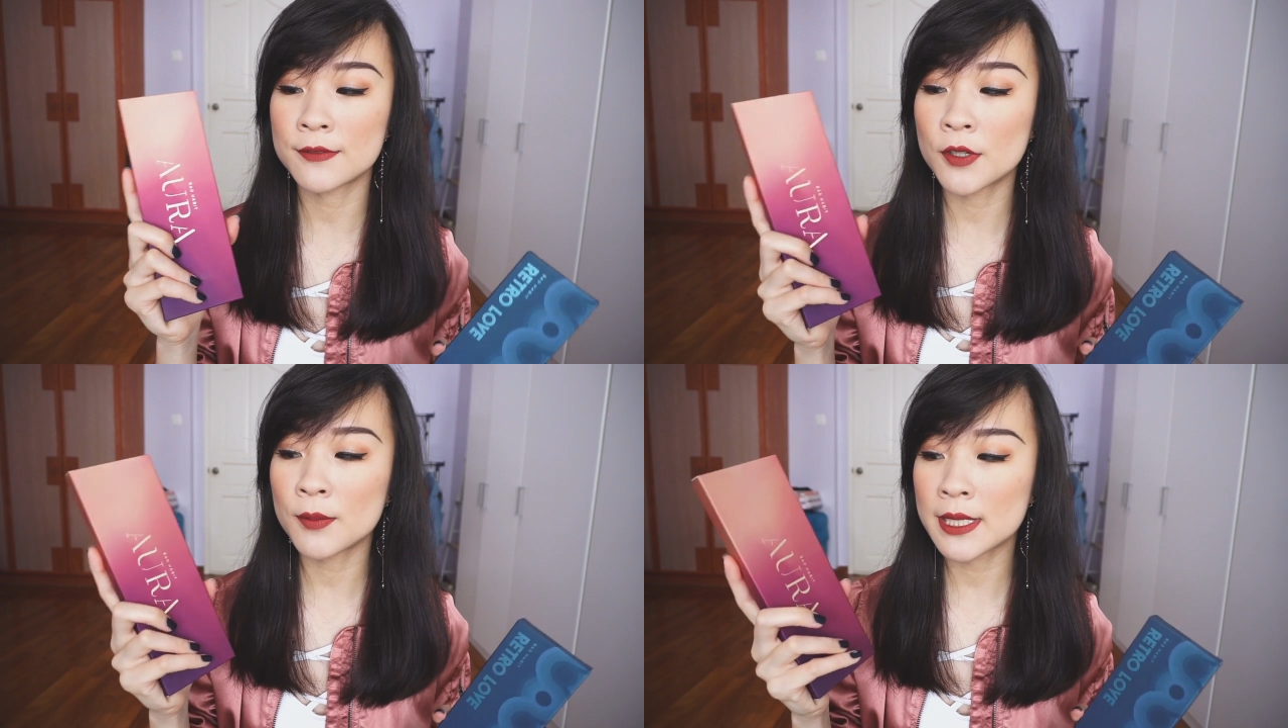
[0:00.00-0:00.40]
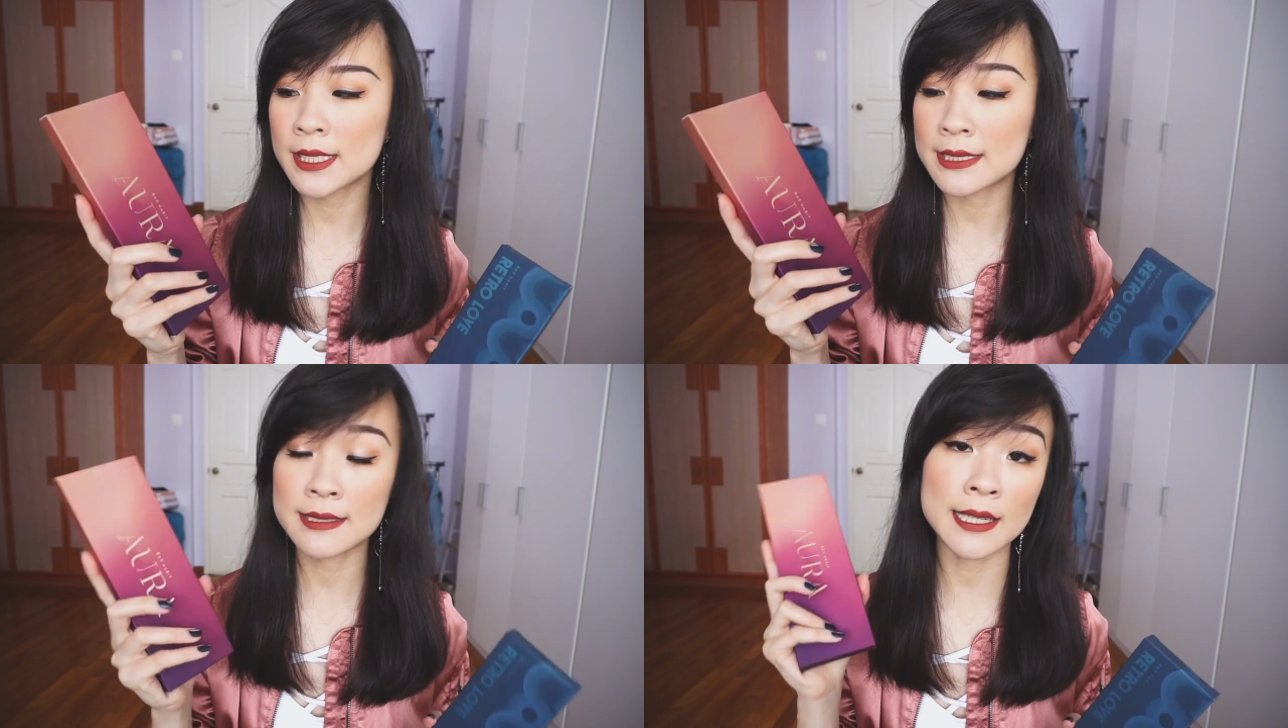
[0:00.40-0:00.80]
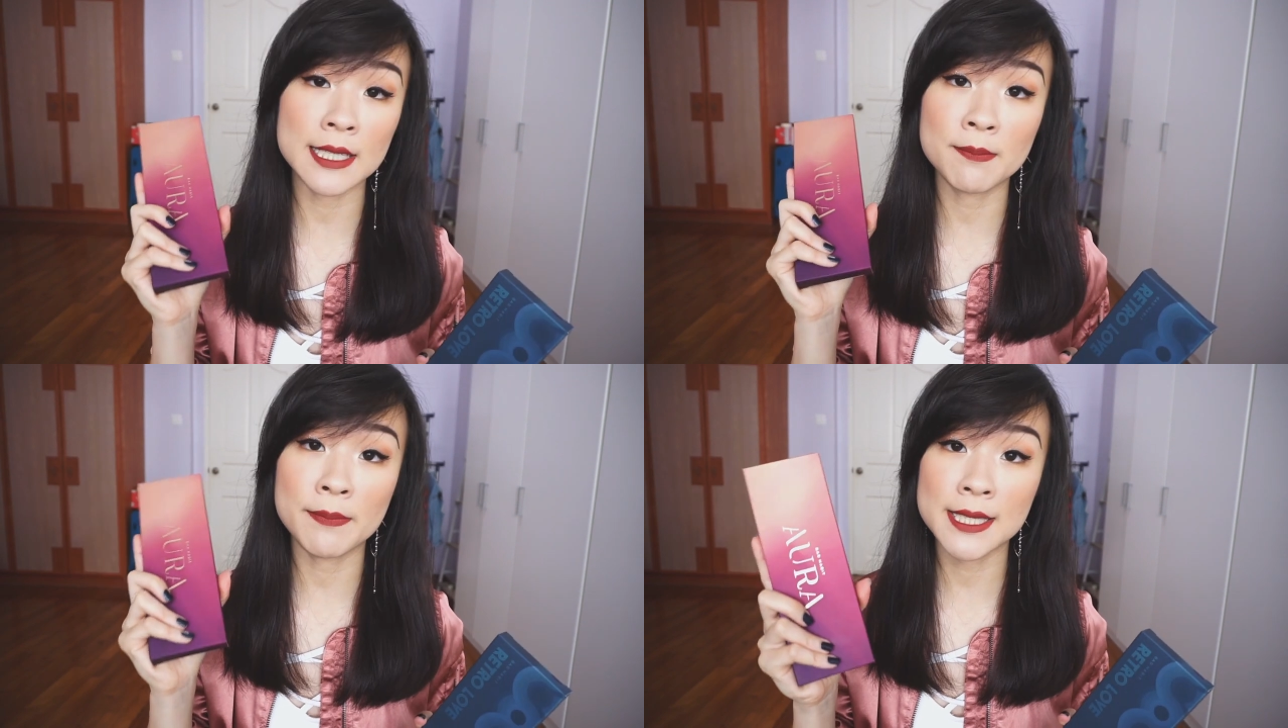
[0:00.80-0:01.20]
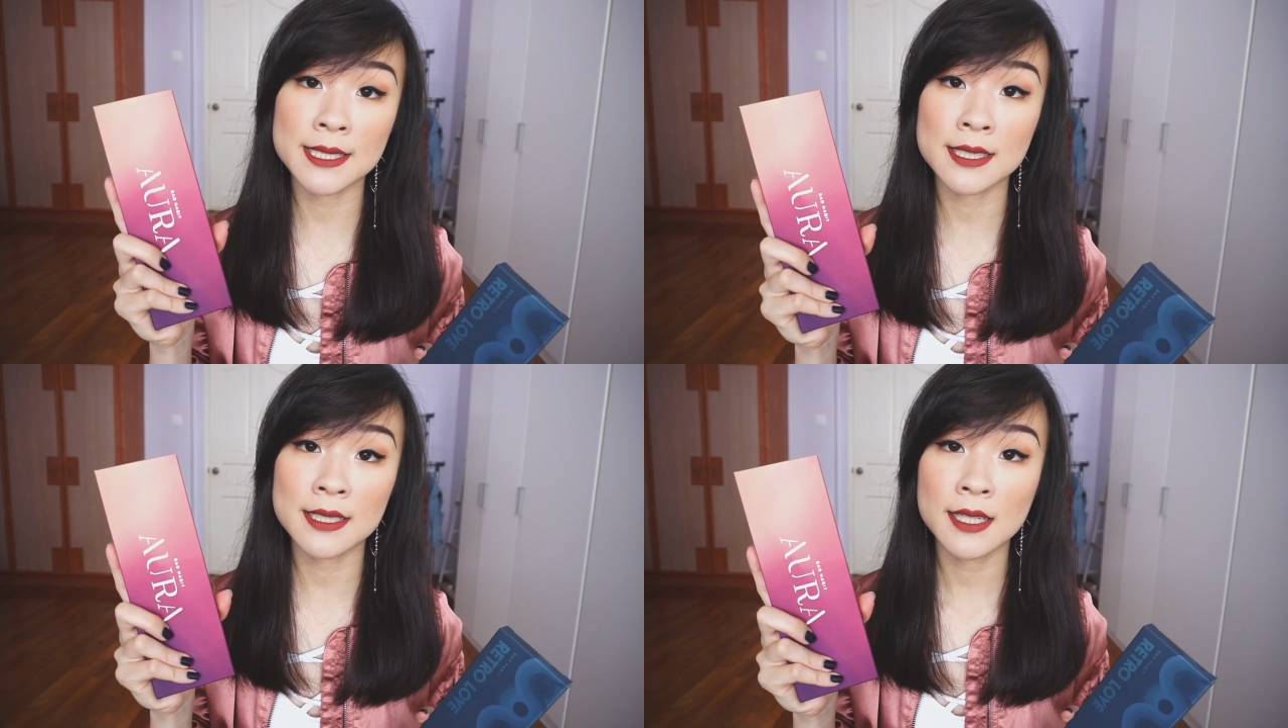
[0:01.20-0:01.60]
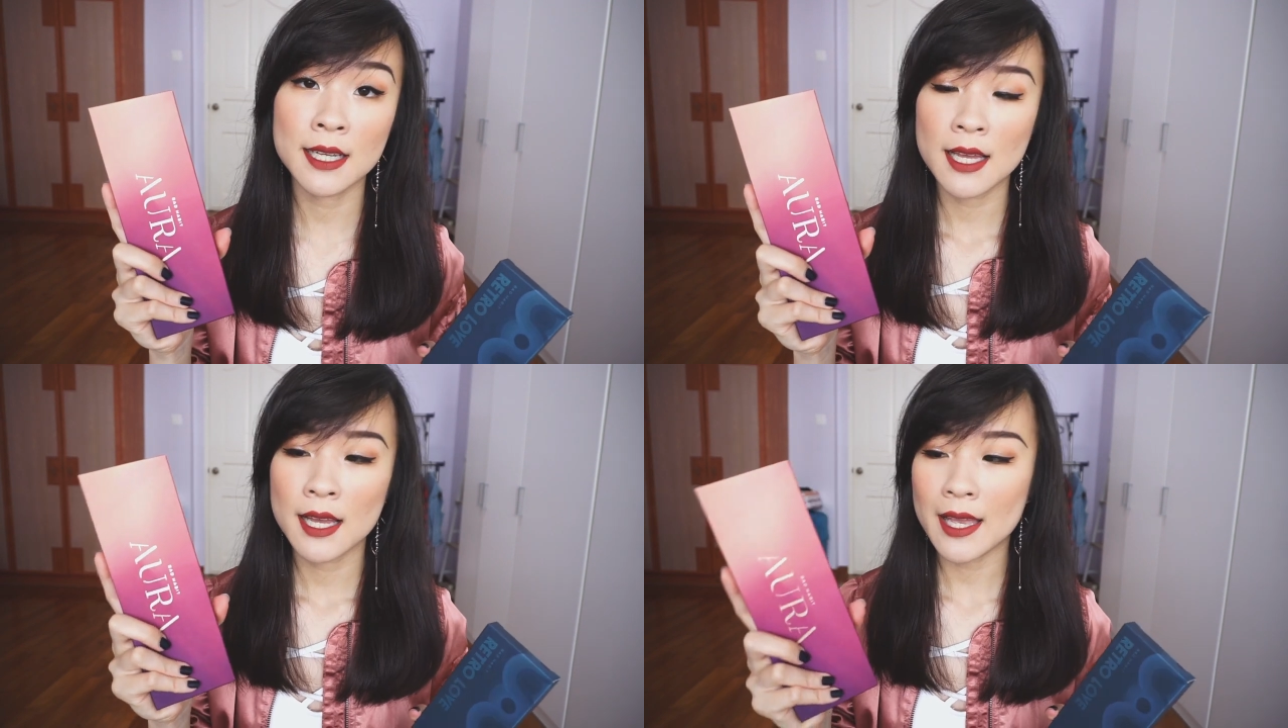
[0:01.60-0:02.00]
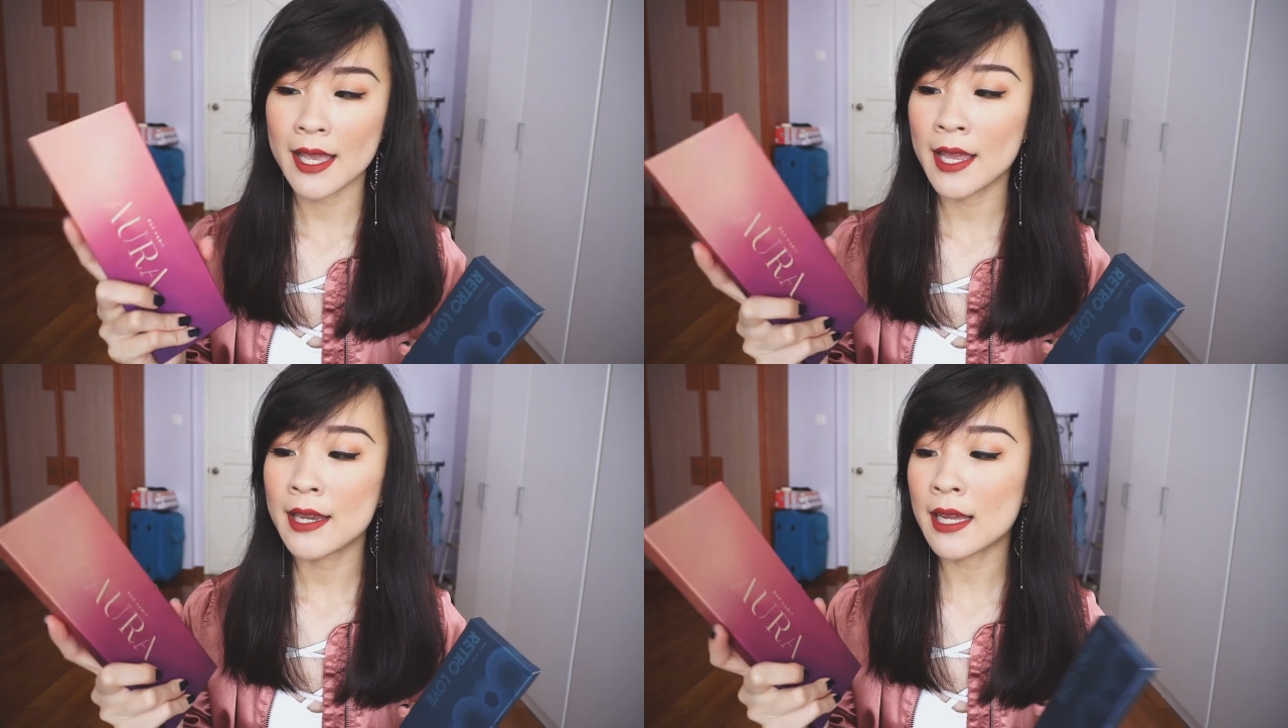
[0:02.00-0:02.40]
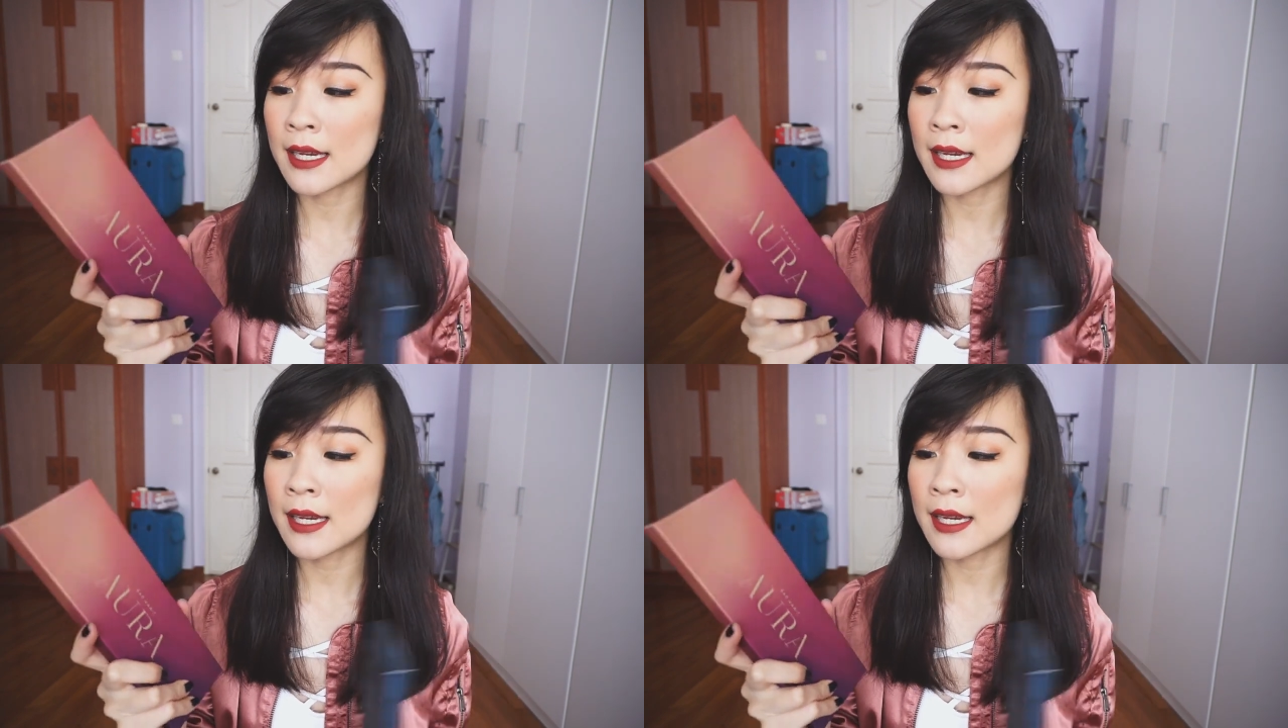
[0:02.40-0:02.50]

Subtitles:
the formula is slightly better, and